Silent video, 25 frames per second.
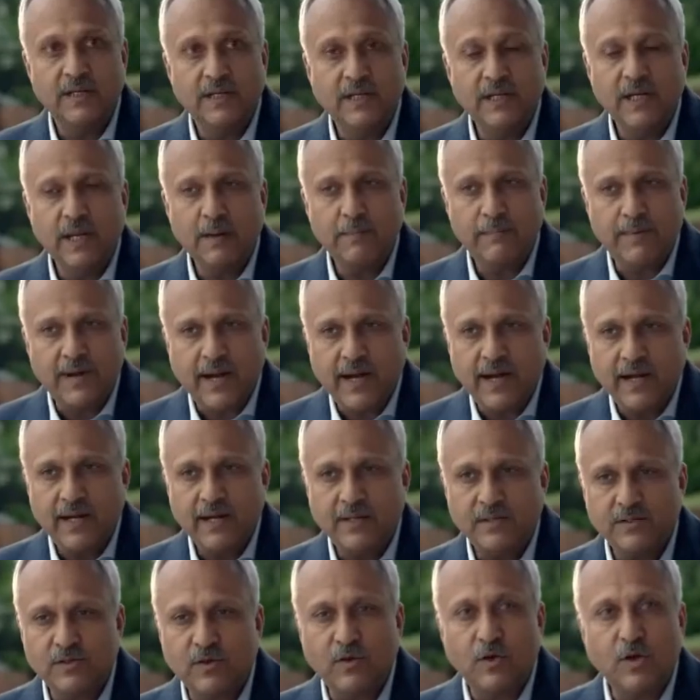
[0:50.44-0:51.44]
Leela brand
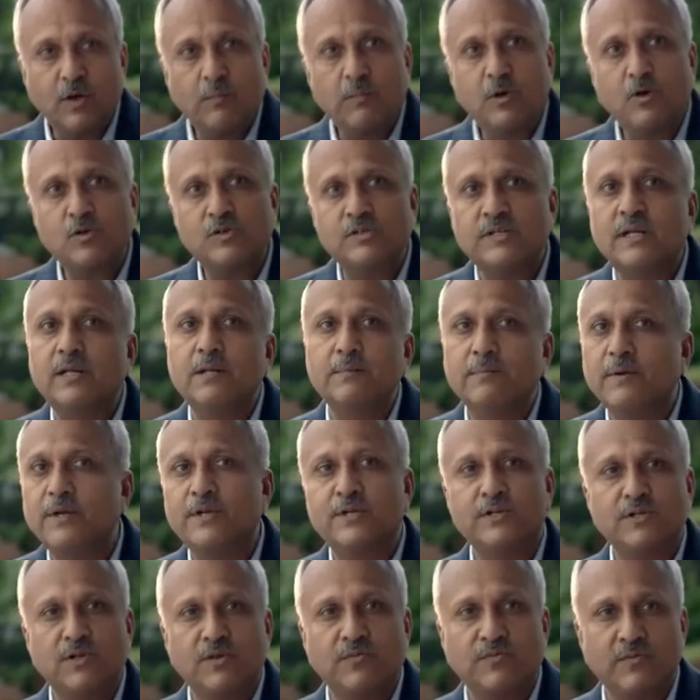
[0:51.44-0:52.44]
is all about
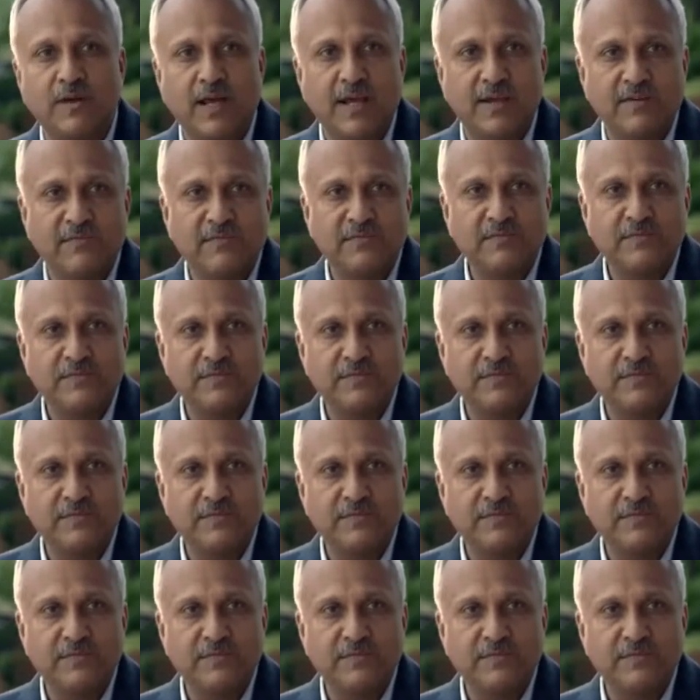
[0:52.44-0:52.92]
celebration of life.